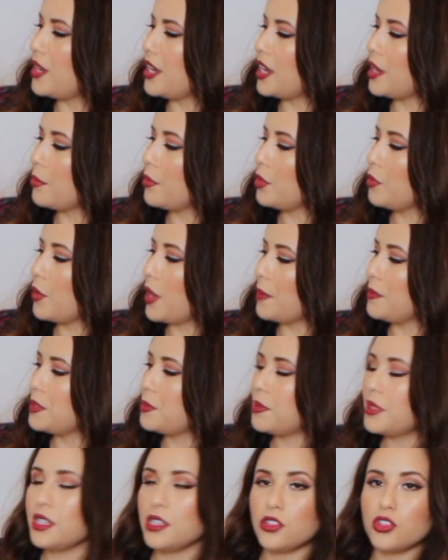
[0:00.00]
& Hammer
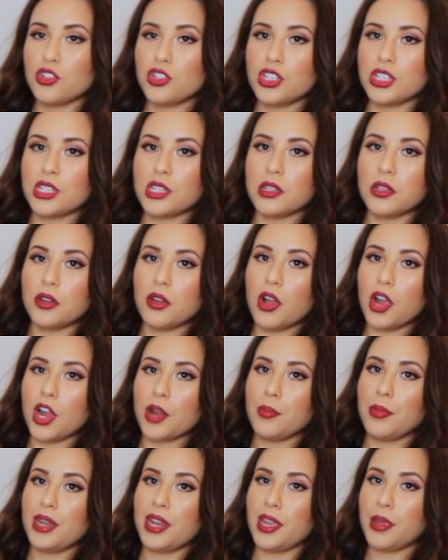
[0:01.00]
wipes, but these are just the little
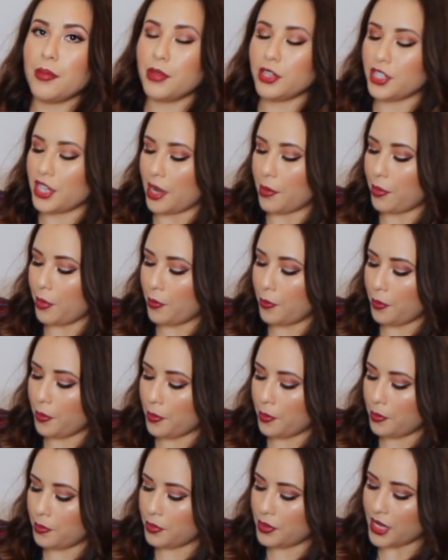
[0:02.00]
Arm & Hammer
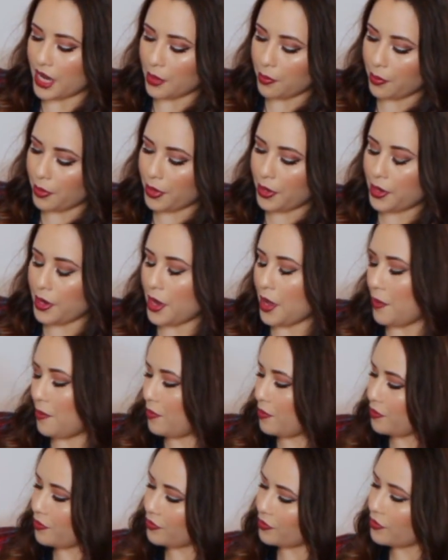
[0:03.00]
diaper
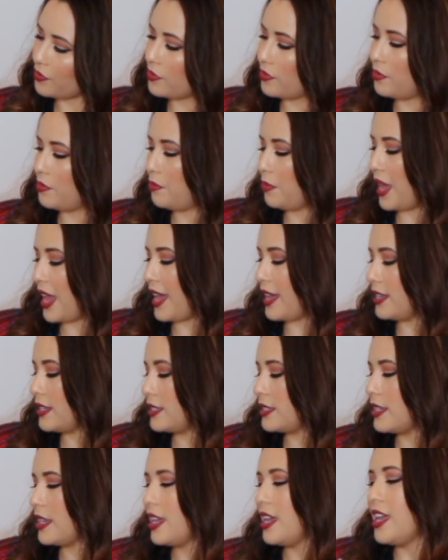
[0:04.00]

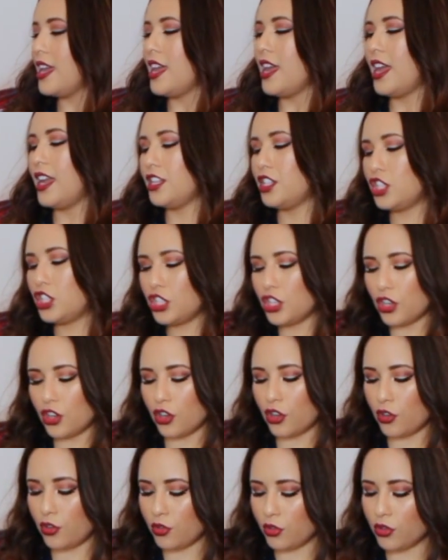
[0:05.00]
bags. And
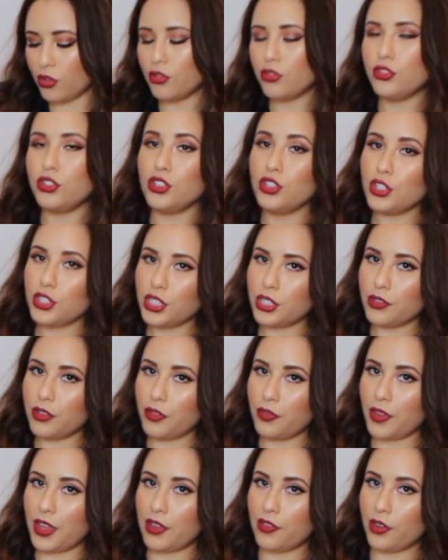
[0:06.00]
so do
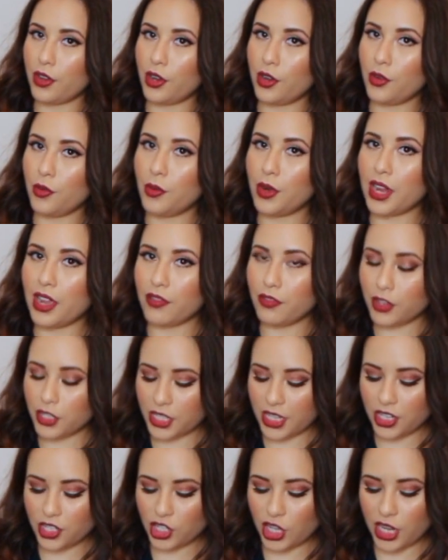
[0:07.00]
yourself a favor. When I
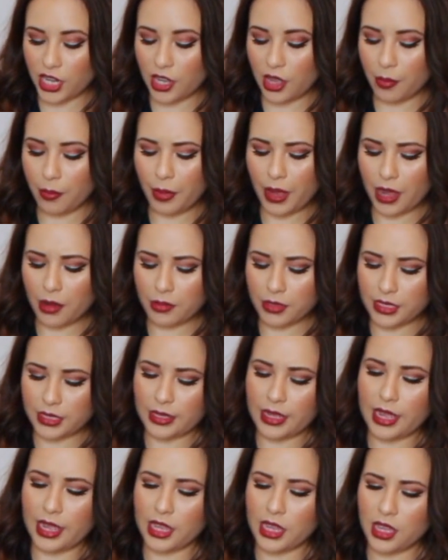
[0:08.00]
first had Jacob, I was
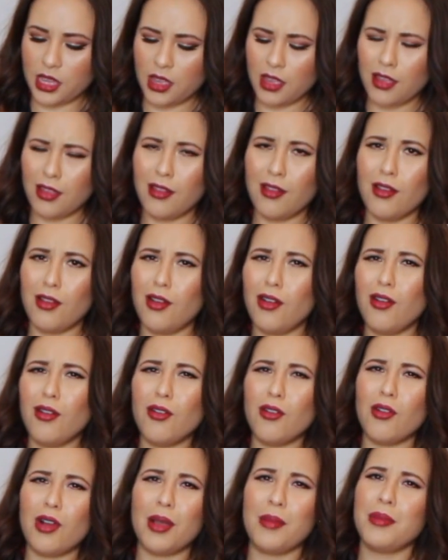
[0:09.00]
like,
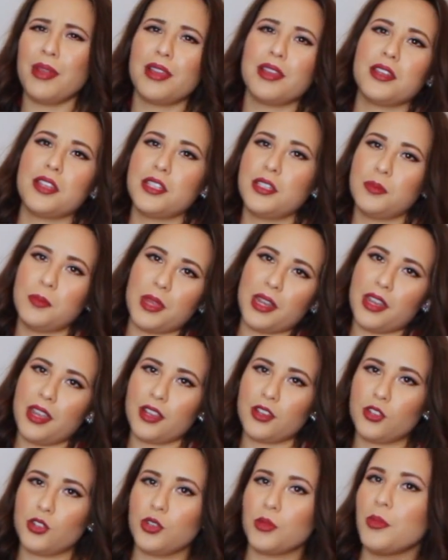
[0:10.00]
oh, I'm not gonna spend
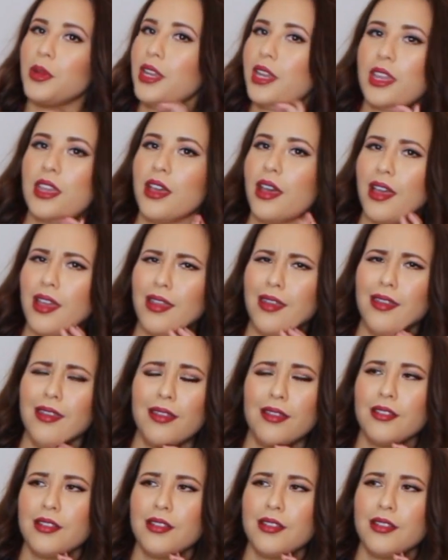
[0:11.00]
extra money on